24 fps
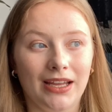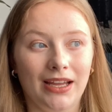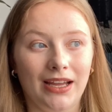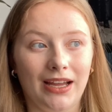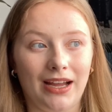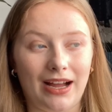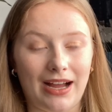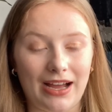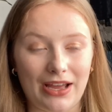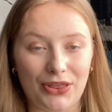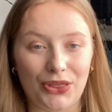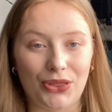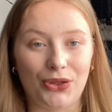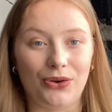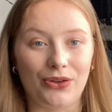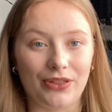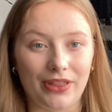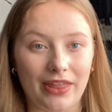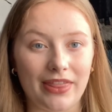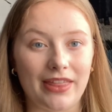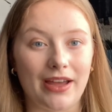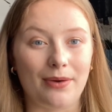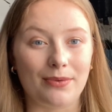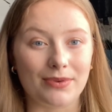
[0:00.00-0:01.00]
I thought
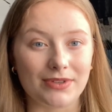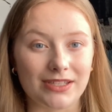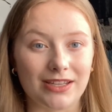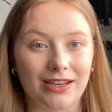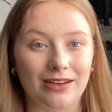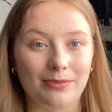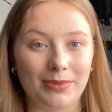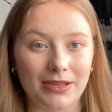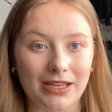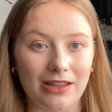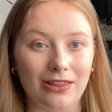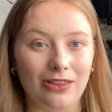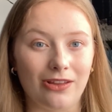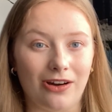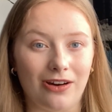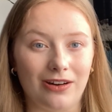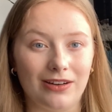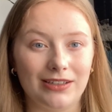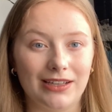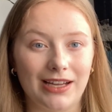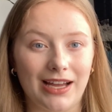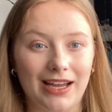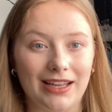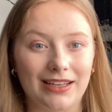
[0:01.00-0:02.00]
that that was going to be a
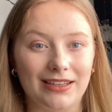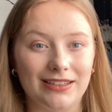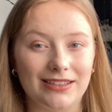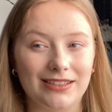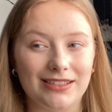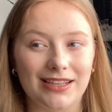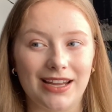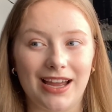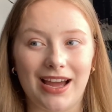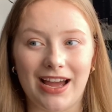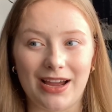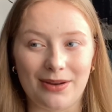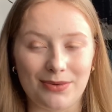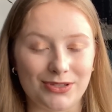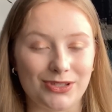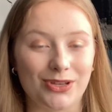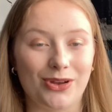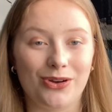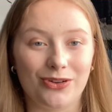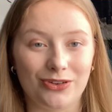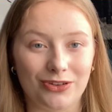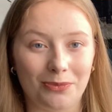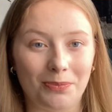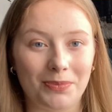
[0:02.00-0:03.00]
lot, and I was
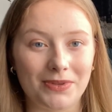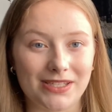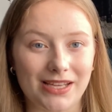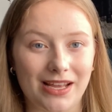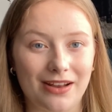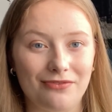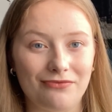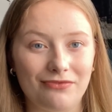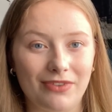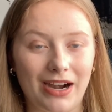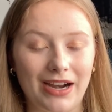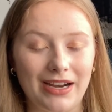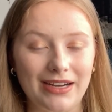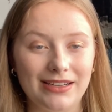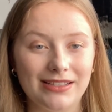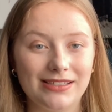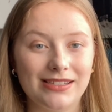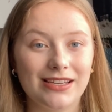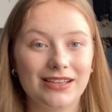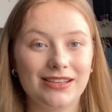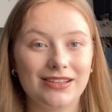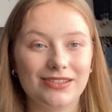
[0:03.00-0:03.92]
100% right.